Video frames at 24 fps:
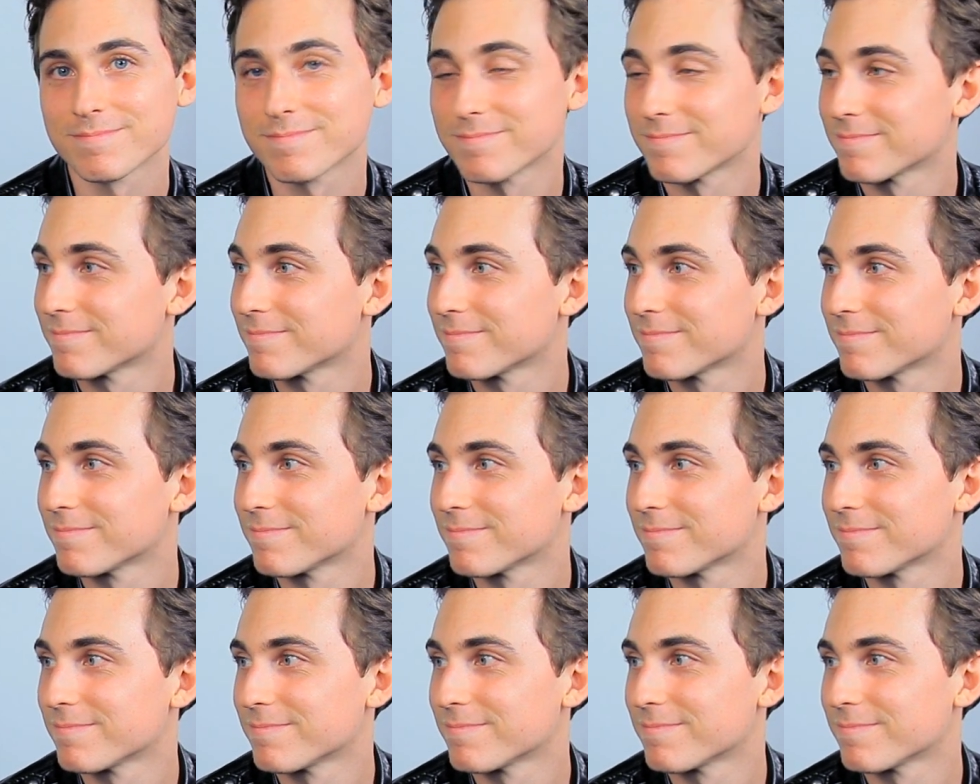
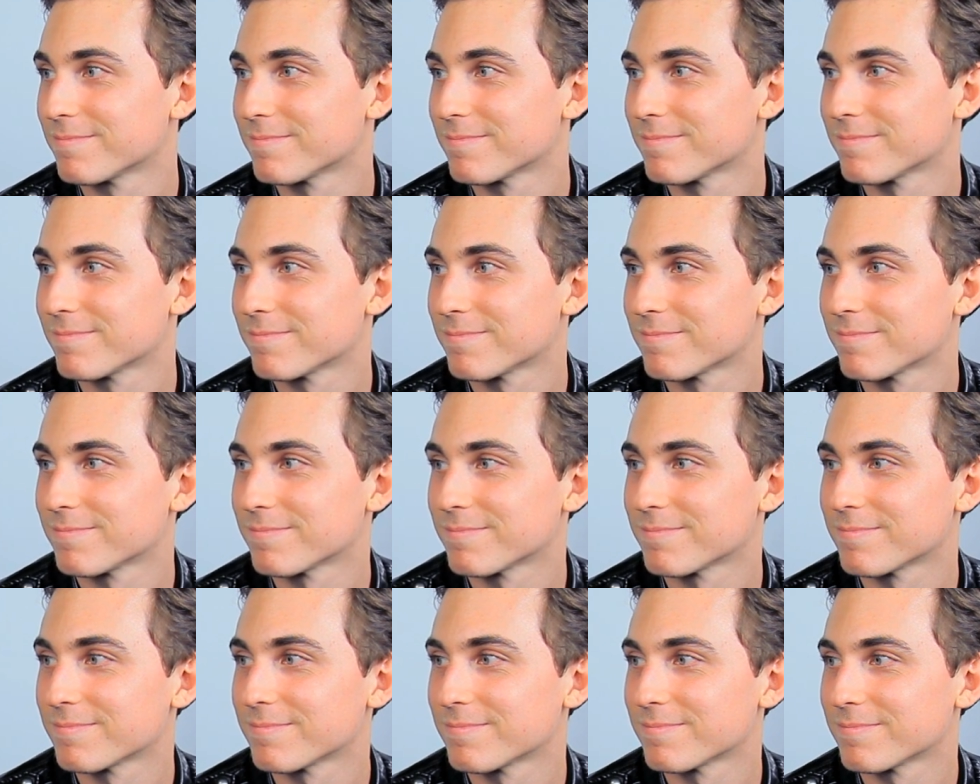
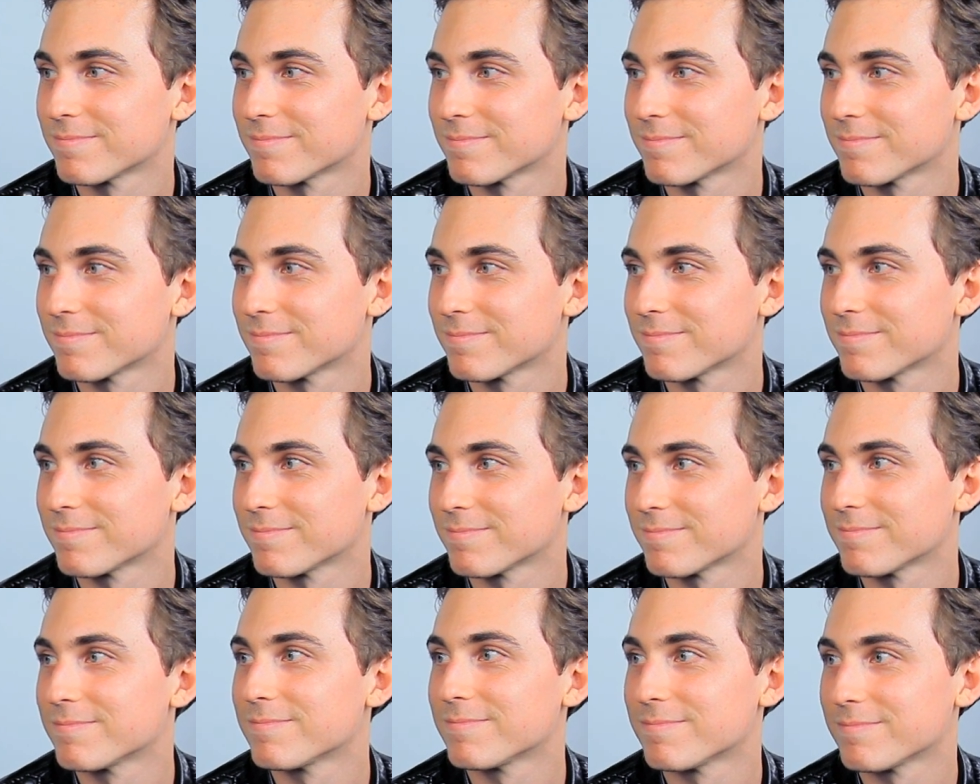
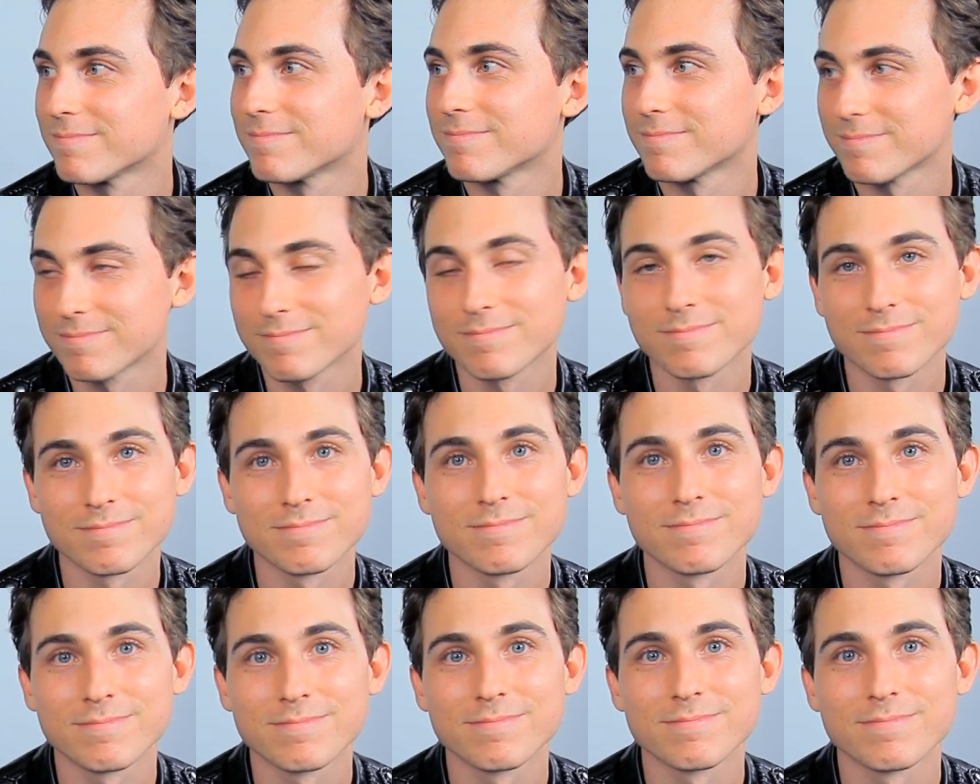
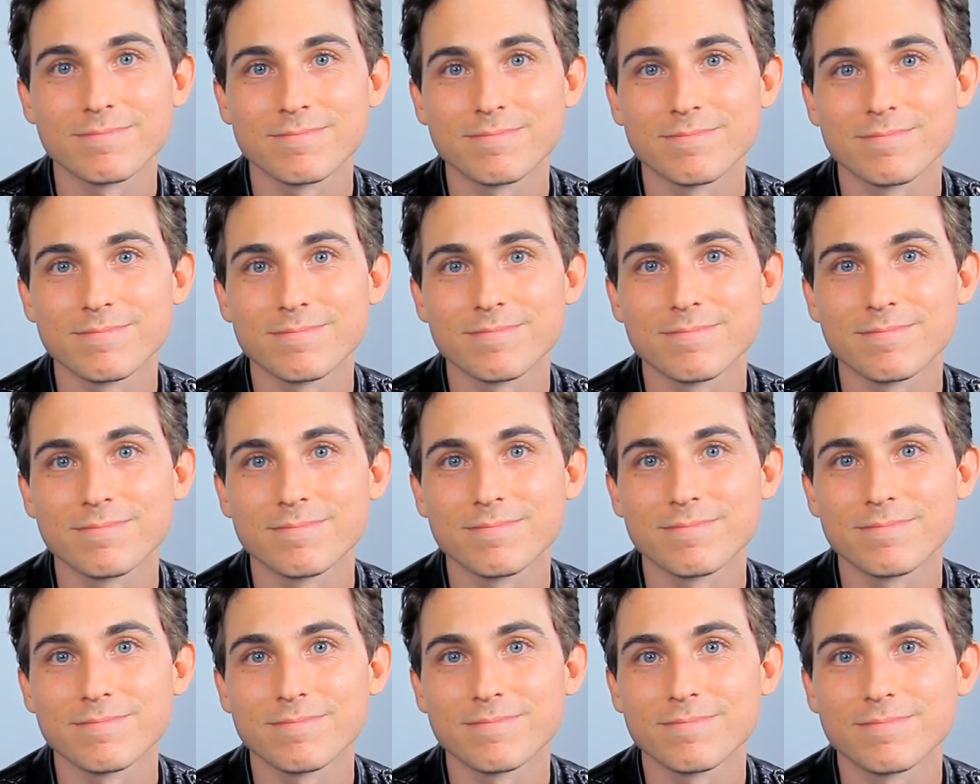
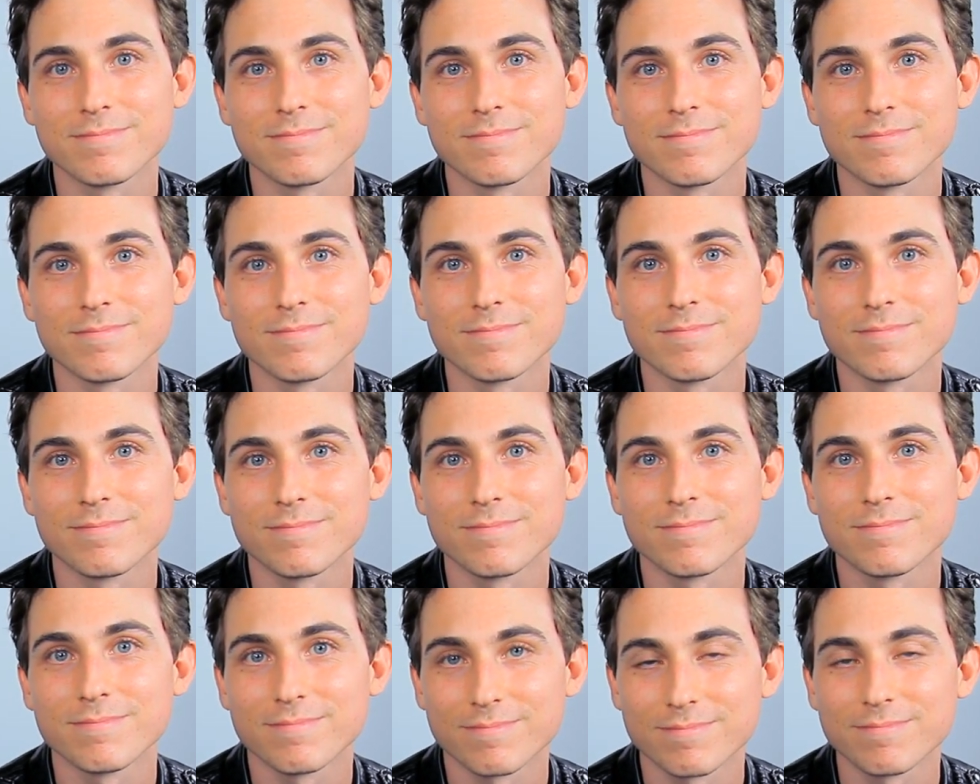
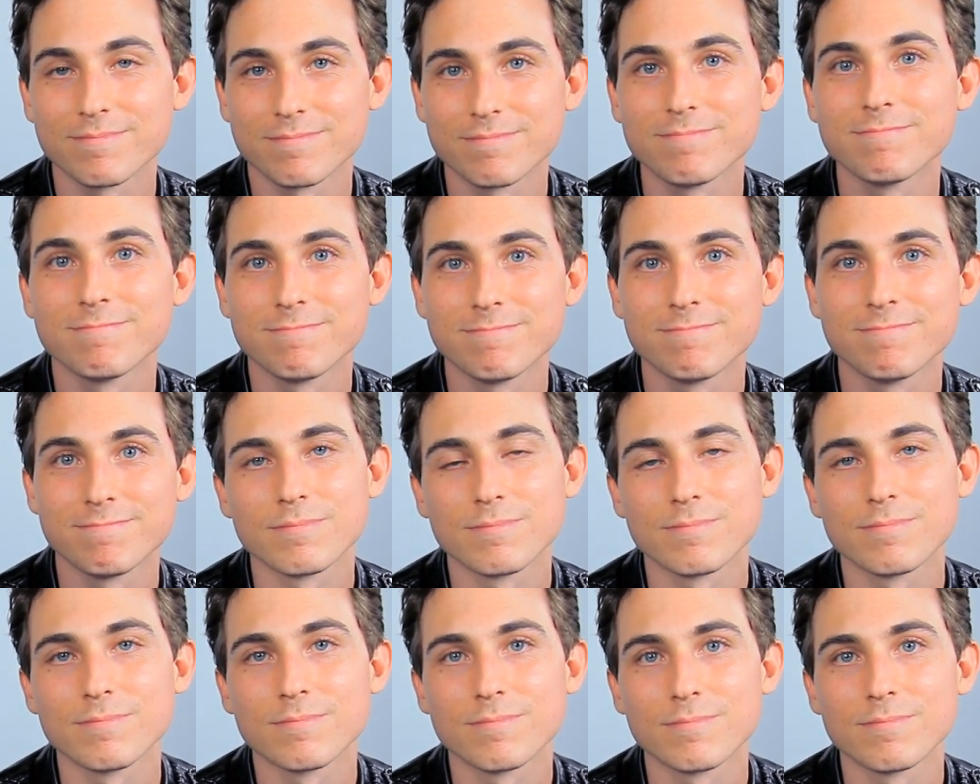
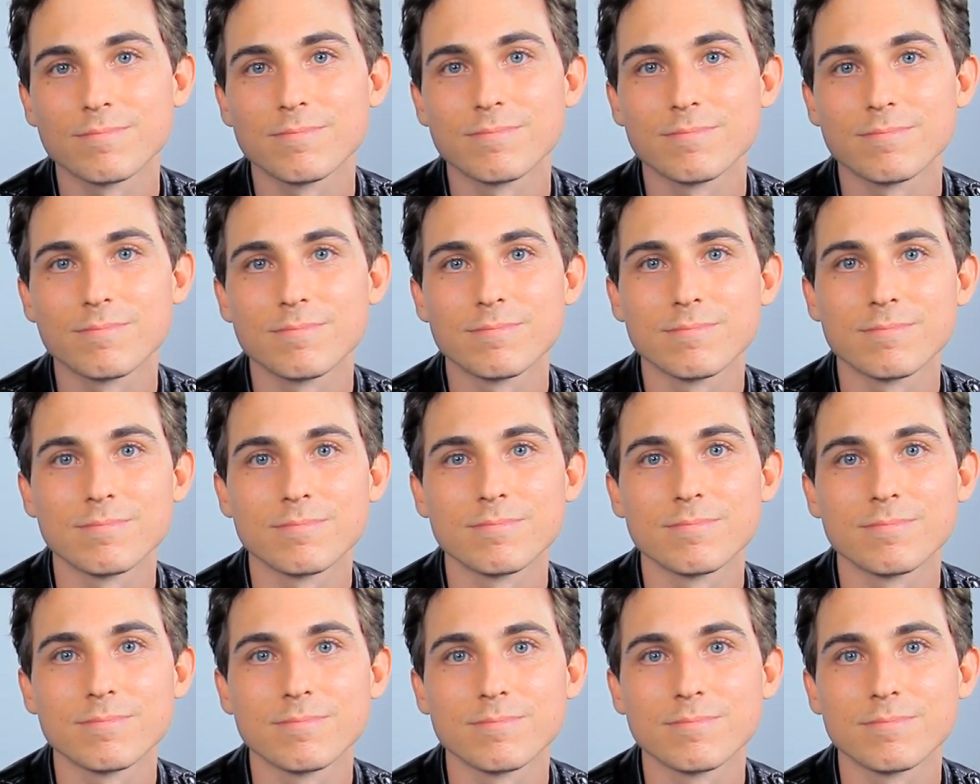
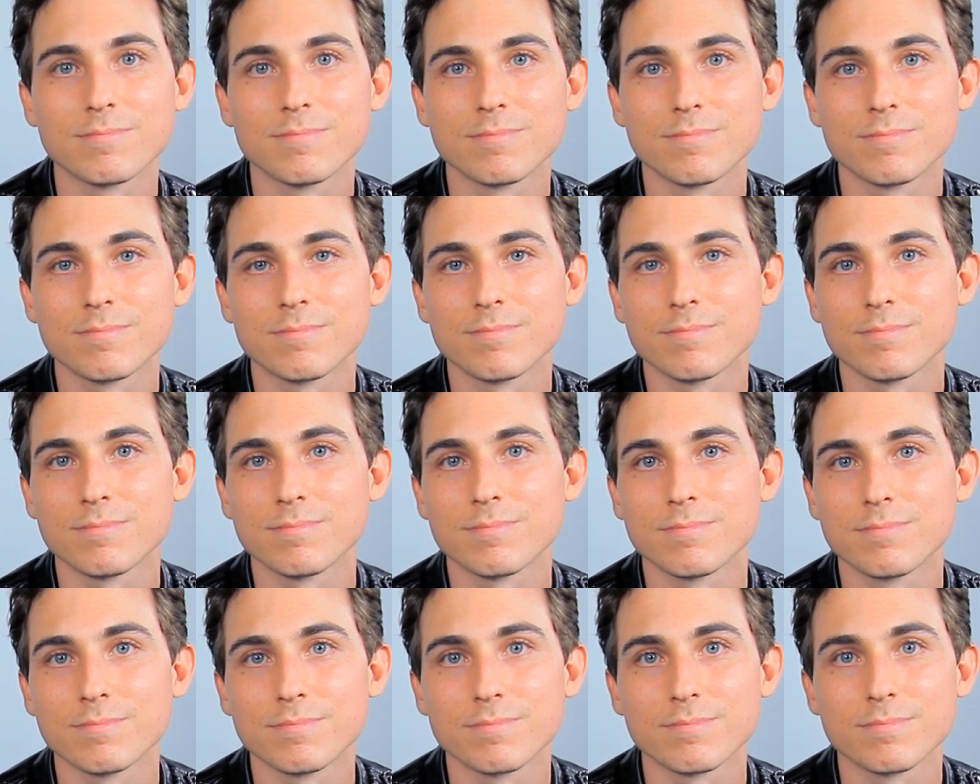
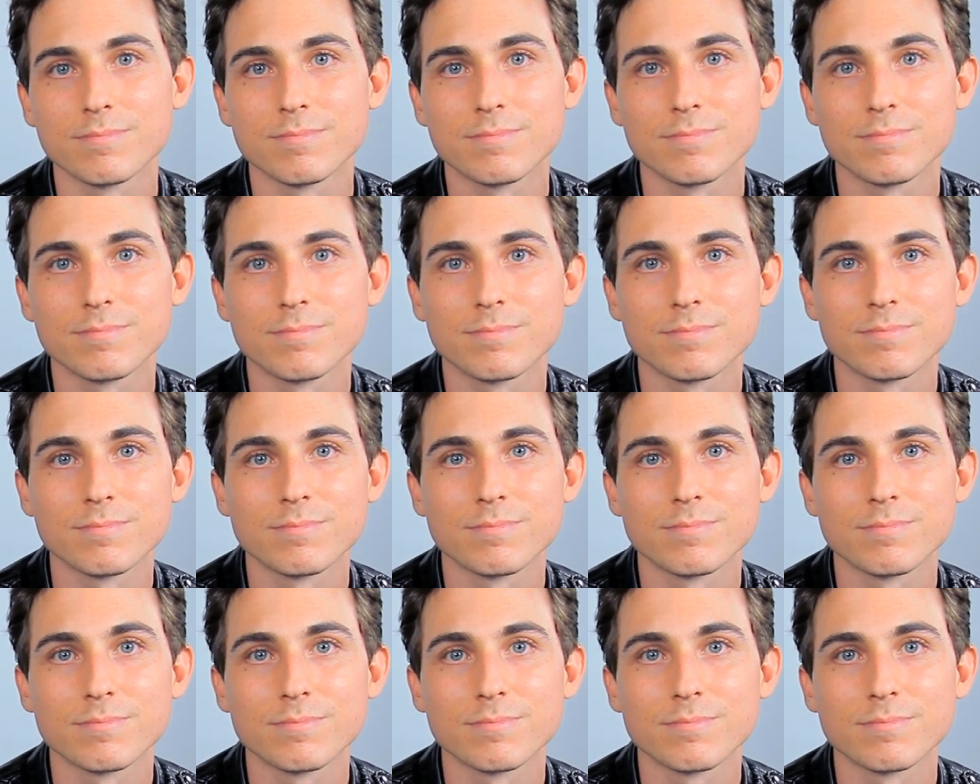[no speech]